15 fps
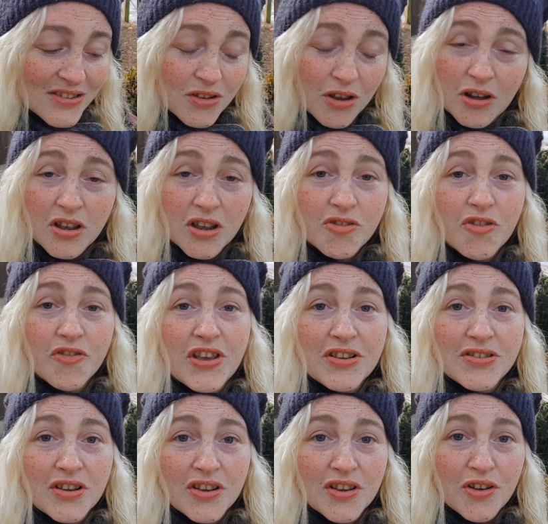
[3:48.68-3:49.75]
got good reviews
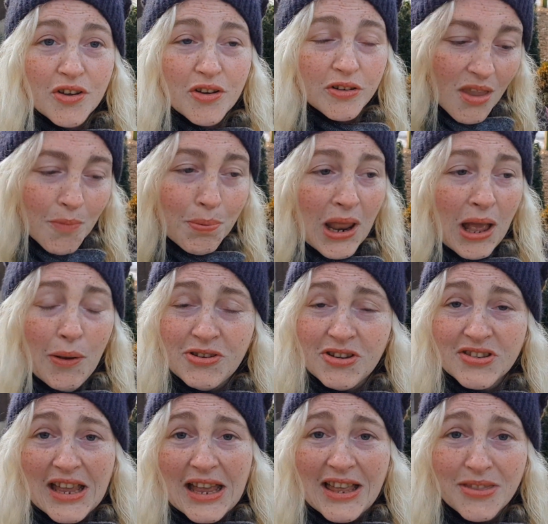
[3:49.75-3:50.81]
on Google, but I would
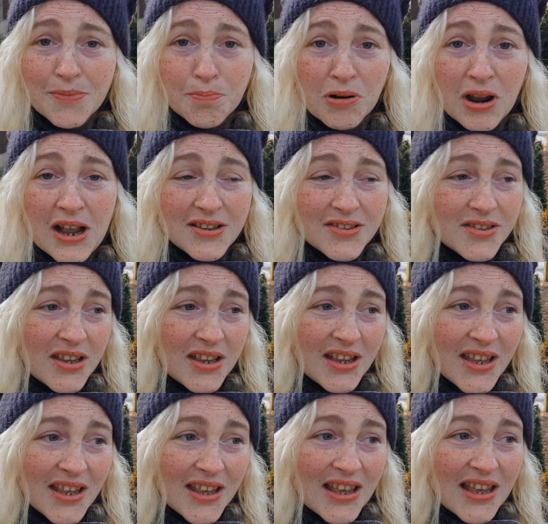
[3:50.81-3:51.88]
just say the price
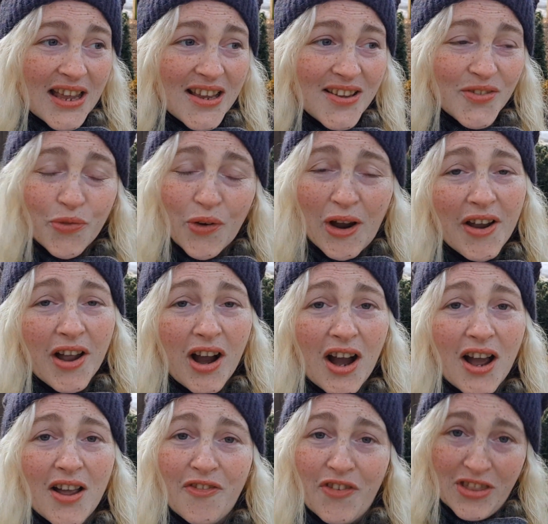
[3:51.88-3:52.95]
is very
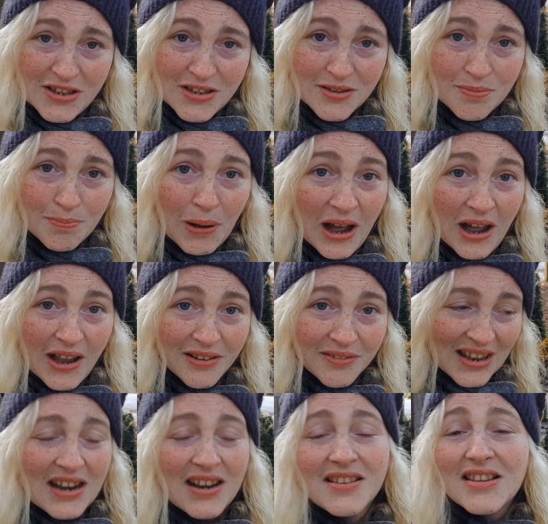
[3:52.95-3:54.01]
high for this pie.
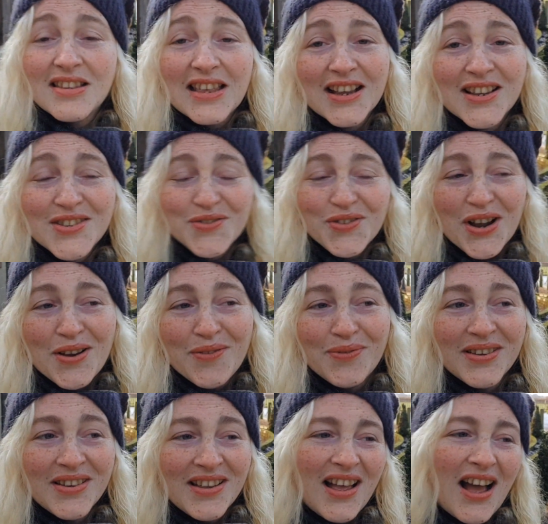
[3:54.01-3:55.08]
And I said that because it rhymed.
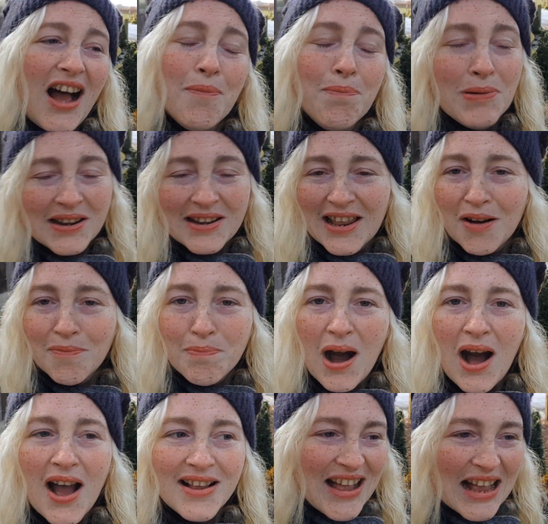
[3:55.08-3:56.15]
Oh bloody hell,
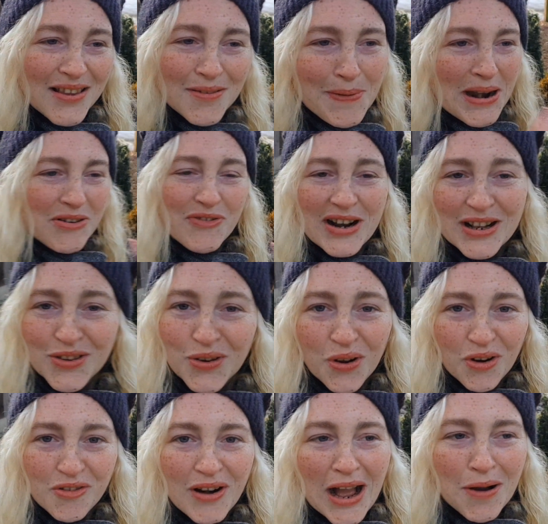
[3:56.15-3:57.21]
pie has a better ring to it
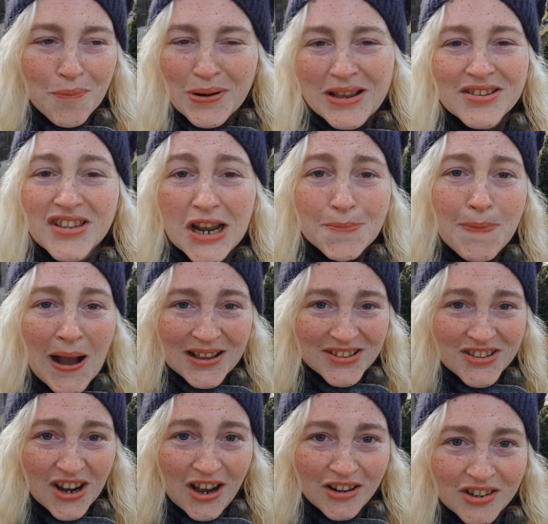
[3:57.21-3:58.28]
all around, but it's not a pie, it's a tart.